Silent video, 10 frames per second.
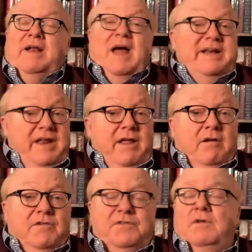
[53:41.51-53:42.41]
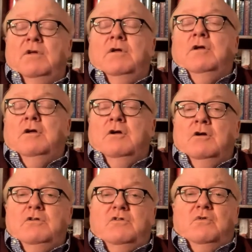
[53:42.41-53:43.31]
and ideas
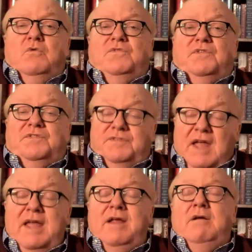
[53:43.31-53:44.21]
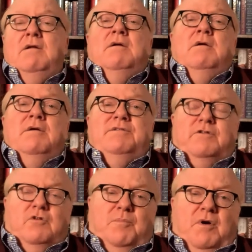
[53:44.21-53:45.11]
to sustain
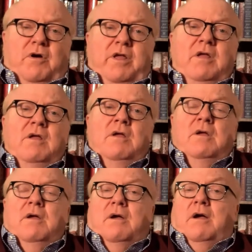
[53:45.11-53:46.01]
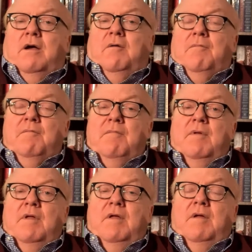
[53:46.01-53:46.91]
such a party um,